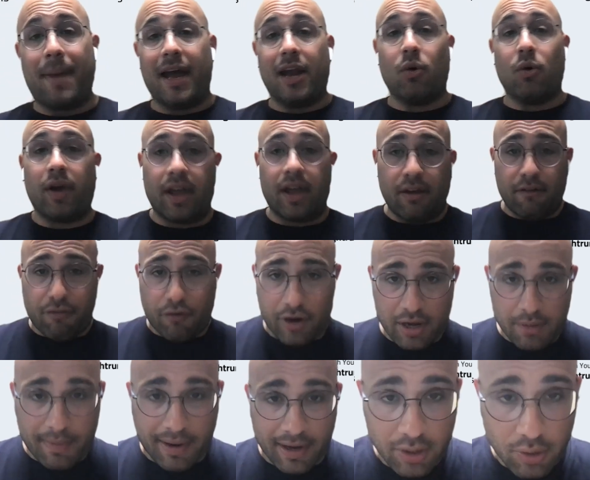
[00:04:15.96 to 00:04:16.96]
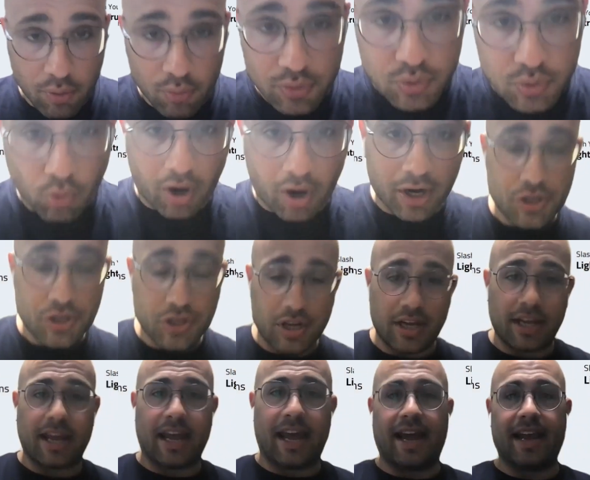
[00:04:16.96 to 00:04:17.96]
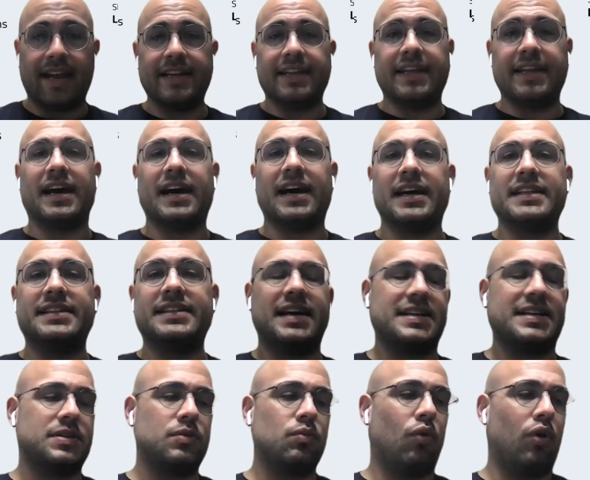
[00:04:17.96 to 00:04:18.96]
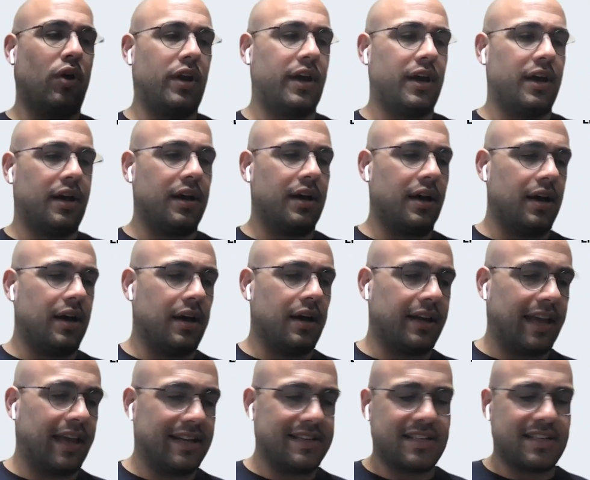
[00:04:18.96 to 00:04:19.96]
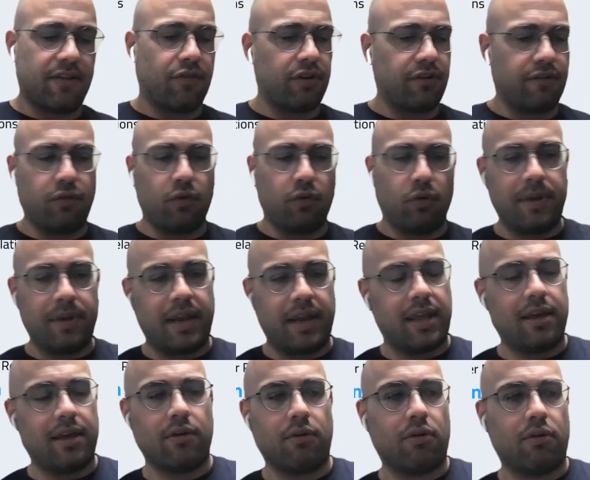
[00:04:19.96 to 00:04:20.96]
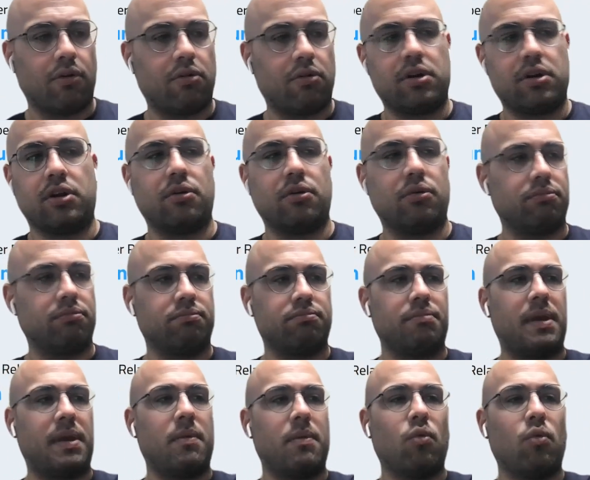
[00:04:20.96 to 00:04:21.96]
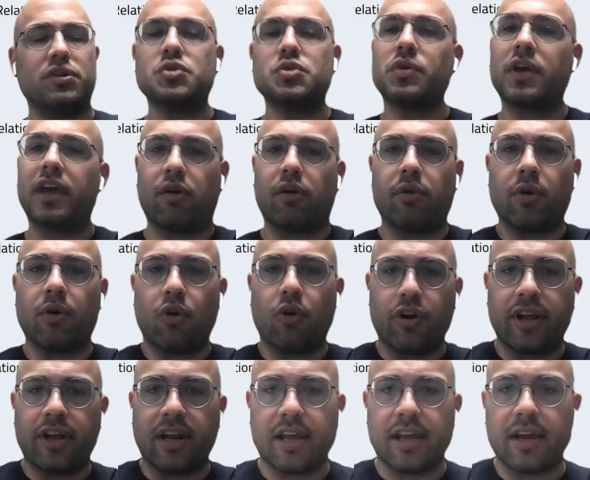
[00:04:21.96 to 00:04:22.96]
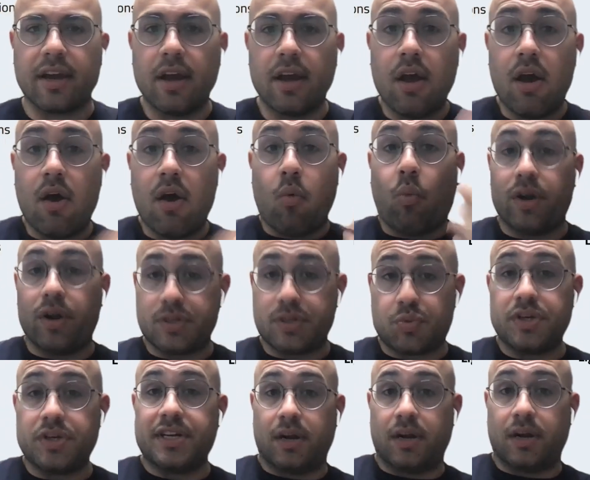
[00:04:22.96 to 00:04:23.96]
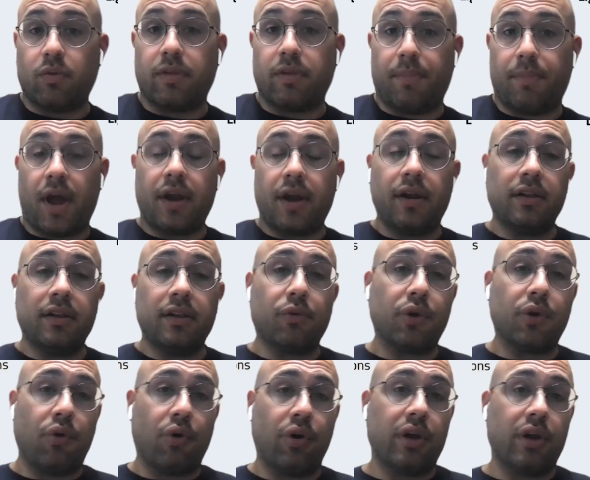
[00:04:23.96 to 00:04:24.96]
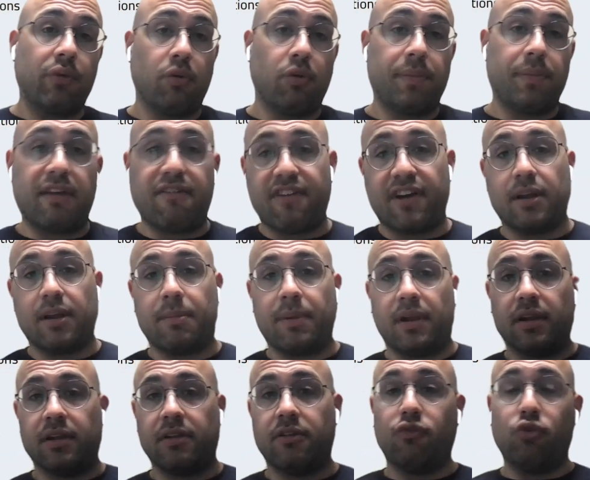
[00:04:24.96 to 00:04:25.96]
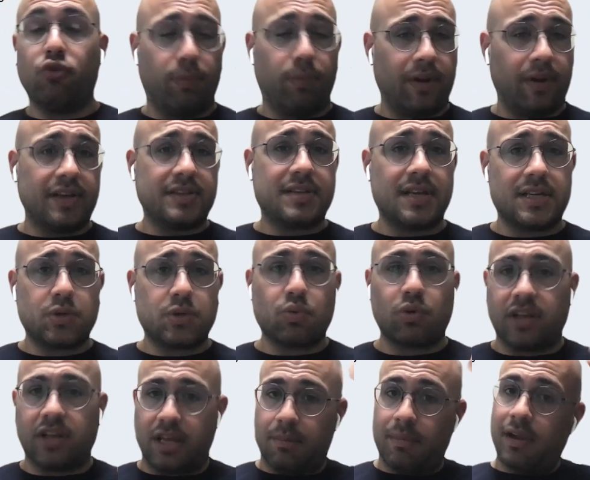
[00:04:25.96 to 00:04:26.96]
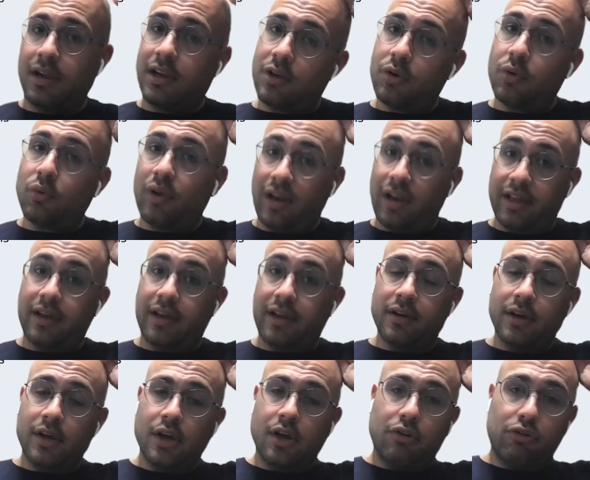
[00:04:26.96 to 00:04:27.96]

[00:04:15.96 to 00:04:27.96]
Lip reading: By the way, for anybody who's watching and doesn't wanna can't stay for the full meeting, or maybe wants to get a recording link, once we're done with the panel, the recording will be available in 2 places. We'll email you a link